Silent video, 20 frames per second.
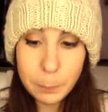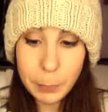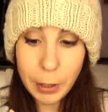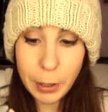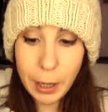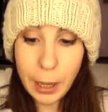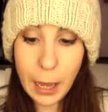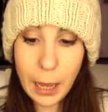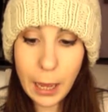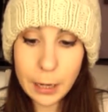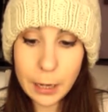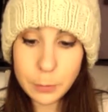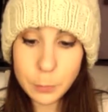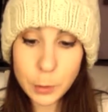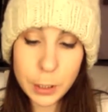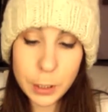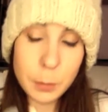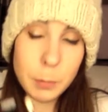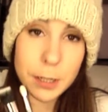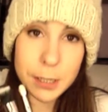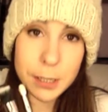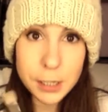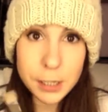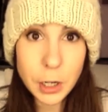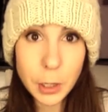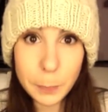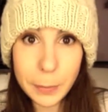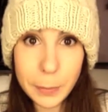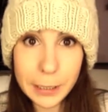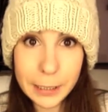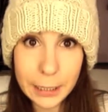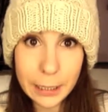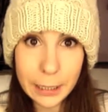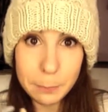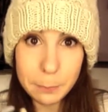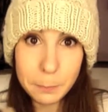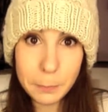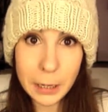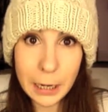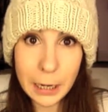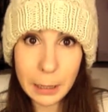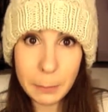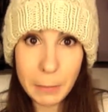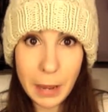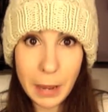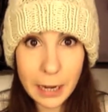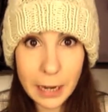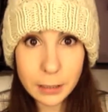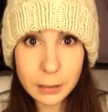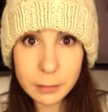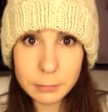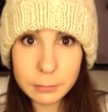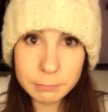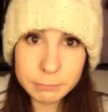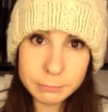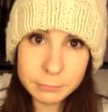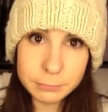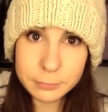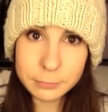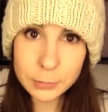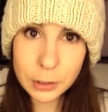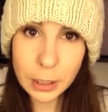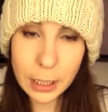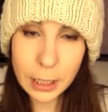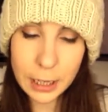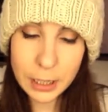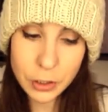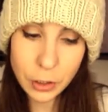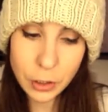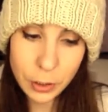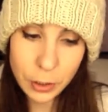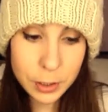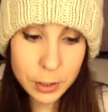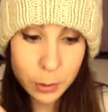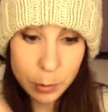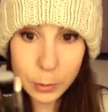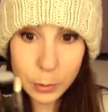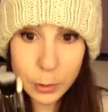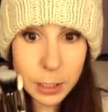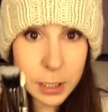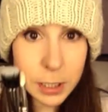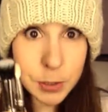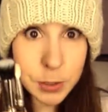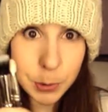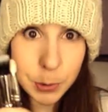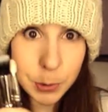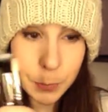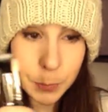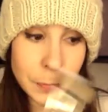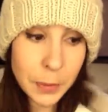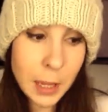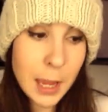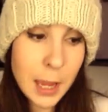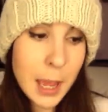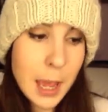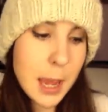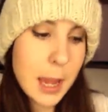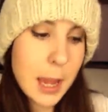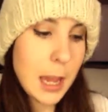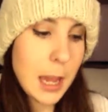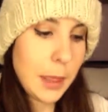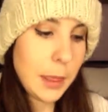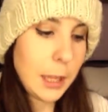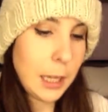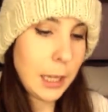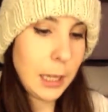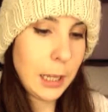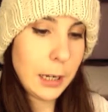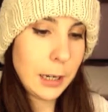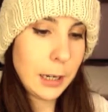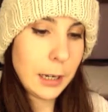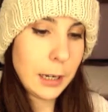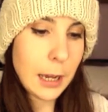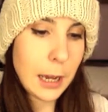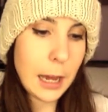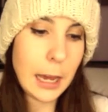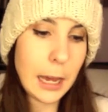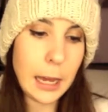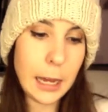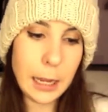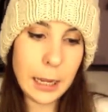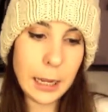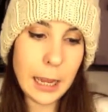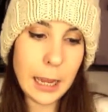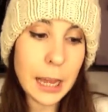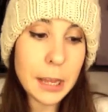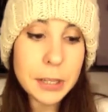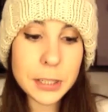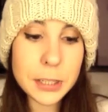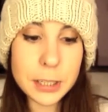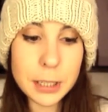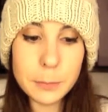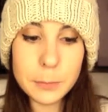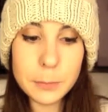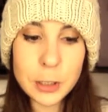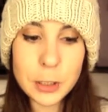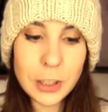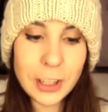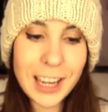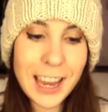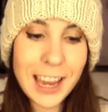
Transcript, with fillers: But I really want to start building up my MAC collection. So these two, and then I asked him to